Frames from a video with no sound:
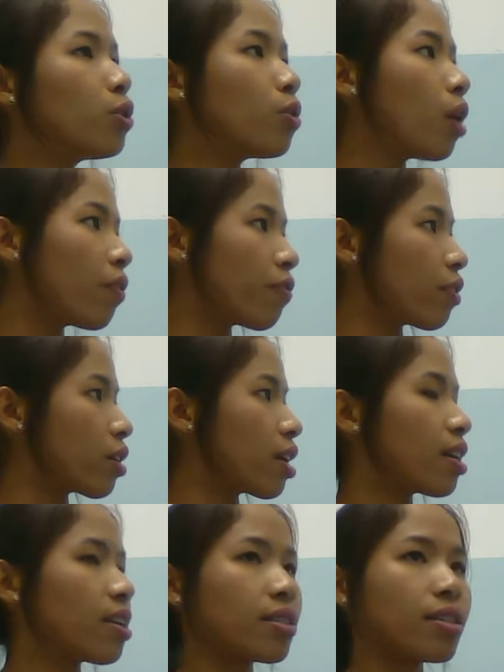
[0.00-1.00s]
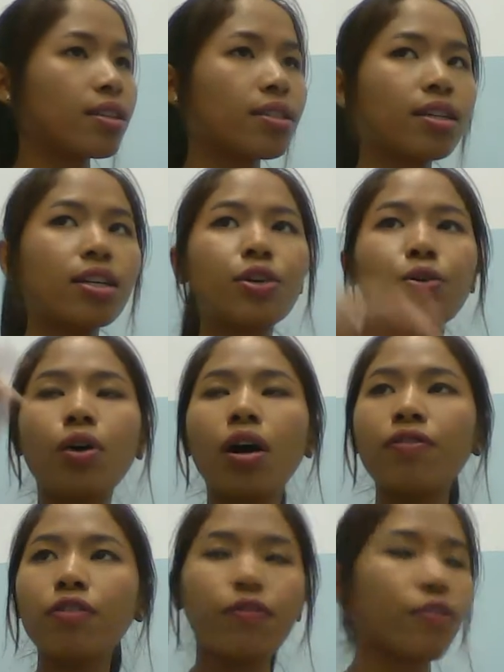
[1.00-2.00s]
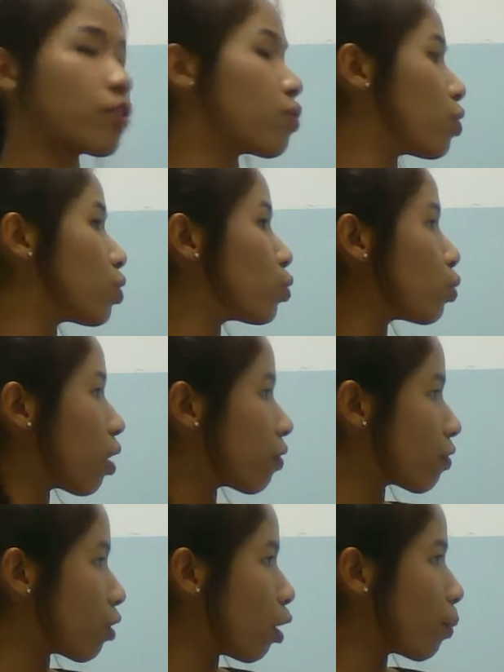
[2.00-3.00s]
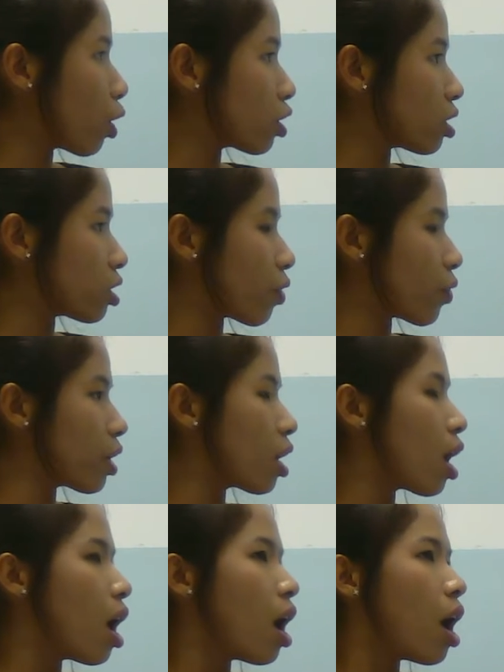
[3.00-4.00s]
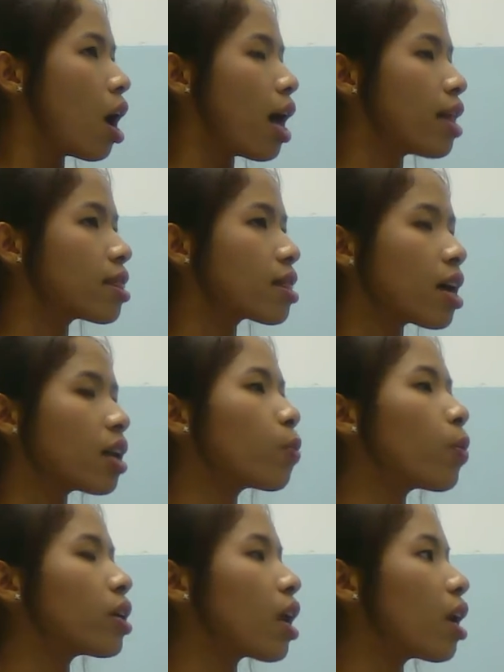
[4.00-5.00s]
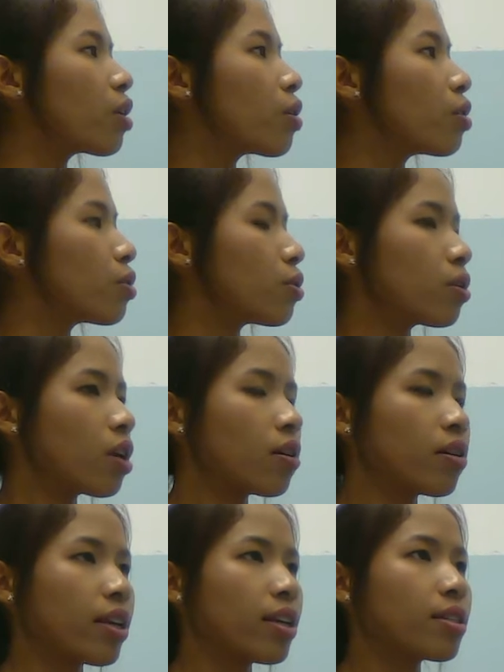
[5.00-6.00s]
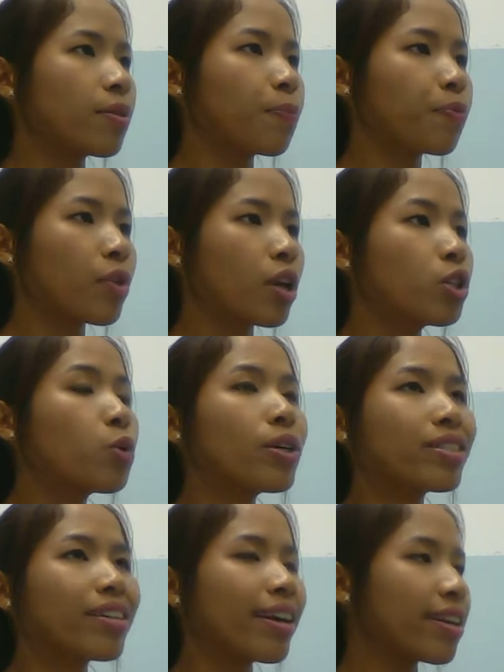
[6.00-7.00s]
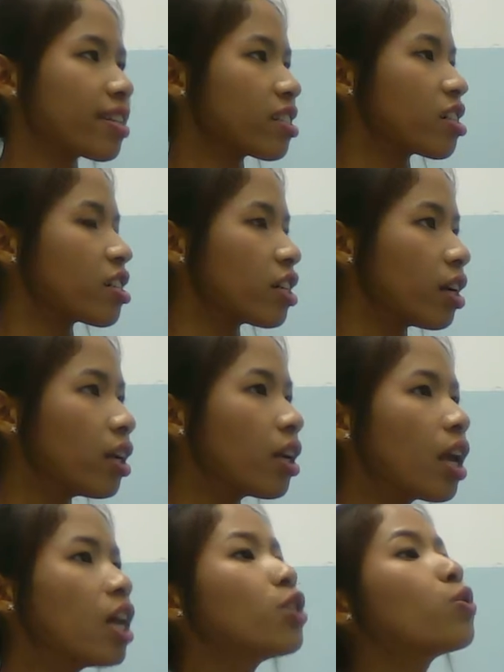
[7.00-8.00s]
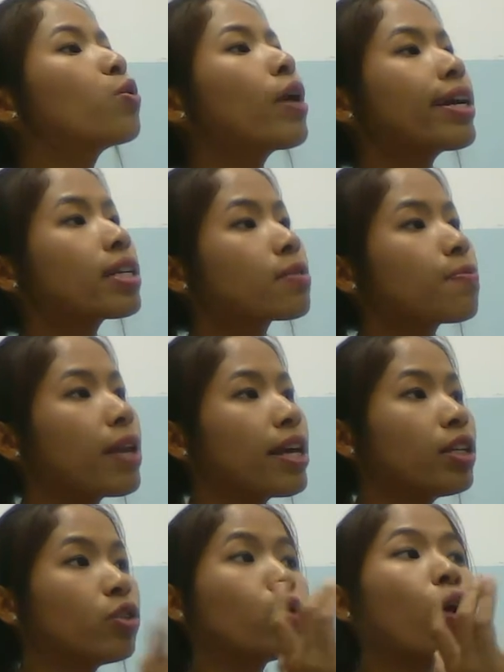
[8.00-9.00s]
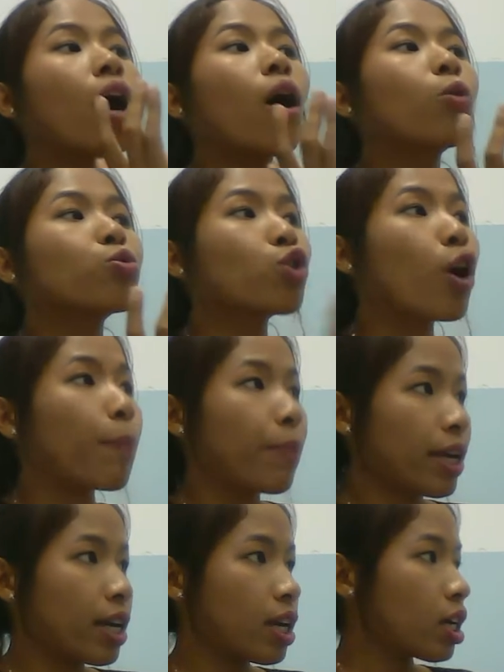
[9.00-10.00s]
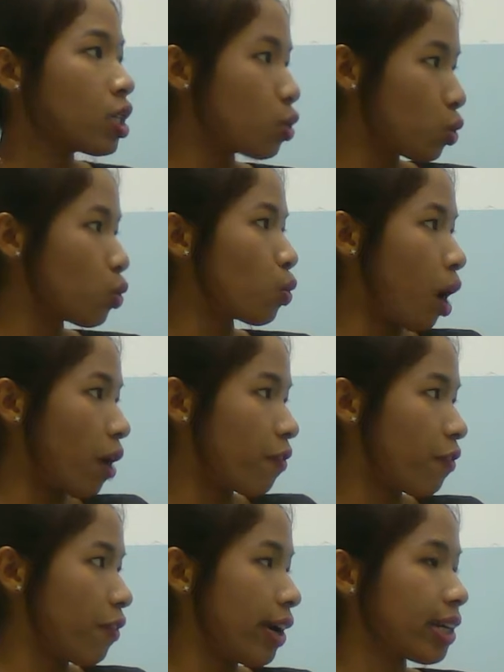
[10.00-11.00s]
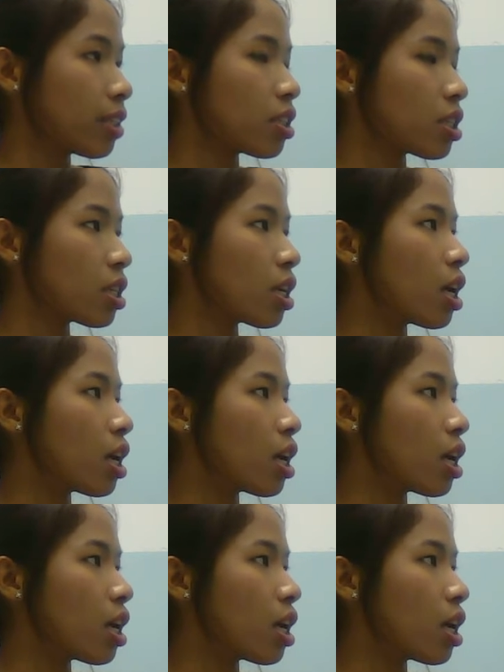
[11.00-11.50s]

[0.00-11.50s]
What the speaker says: you are from kinesthetic, you are from visual, you are from auditory, and then what I'm going to do now is, you will take turn to explain your own topic to your friend.